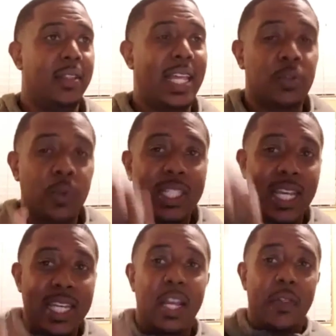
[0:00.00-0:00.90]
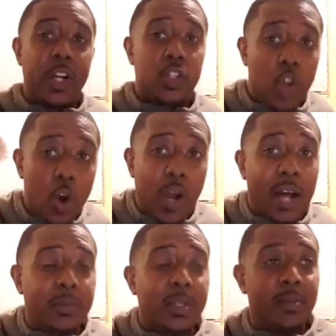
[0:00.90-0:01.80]
That's why it says there's no
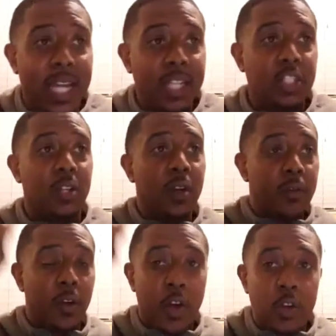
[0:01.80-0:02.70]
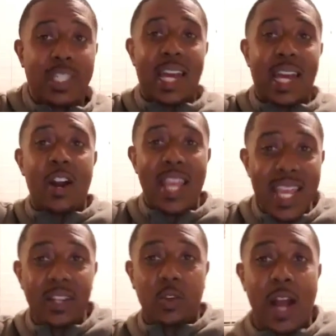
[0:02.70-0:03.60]
condemnation for those that are
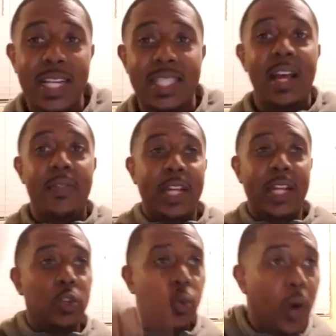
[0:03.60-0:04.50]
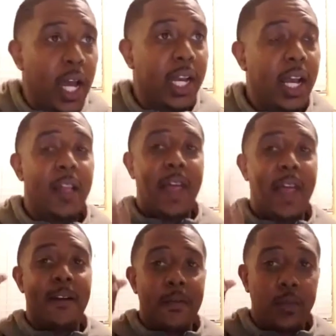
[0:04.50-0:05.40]
in Christ that do what?
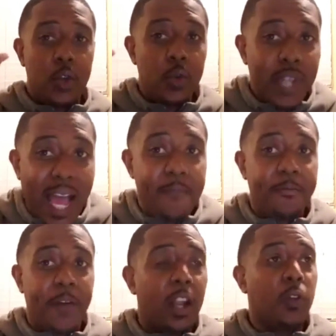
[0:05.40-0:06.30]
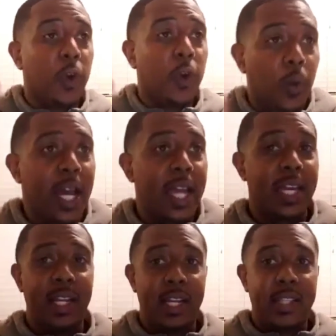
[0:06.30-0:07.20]
That do not follow the what?
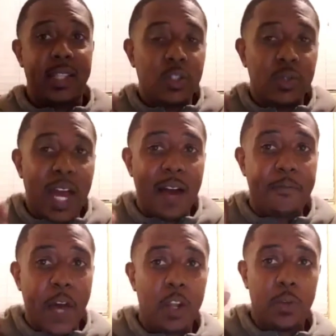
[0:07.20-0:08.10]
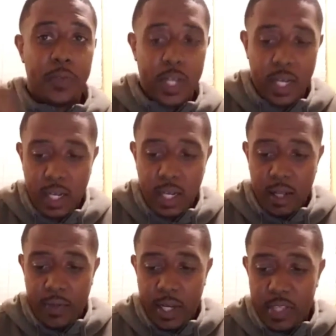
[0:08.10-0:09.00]
They do not follow the,
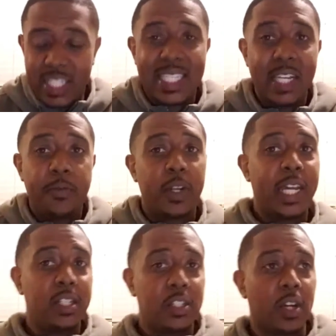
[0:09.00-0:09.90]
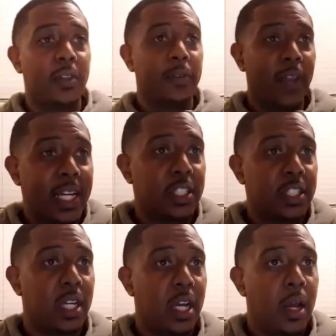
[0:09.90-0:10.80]
the, the sinful nature of the
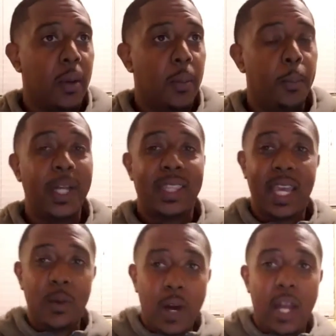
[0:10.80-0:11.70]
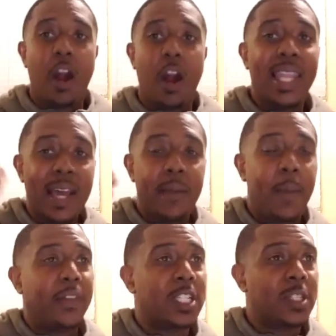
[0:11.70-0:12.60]
flesh, but they what? Are led
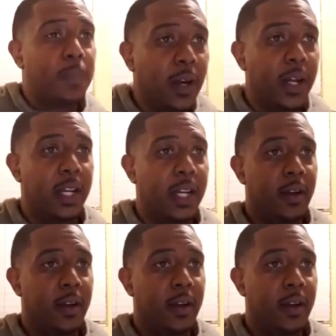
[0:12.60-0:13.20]
by the Spirit.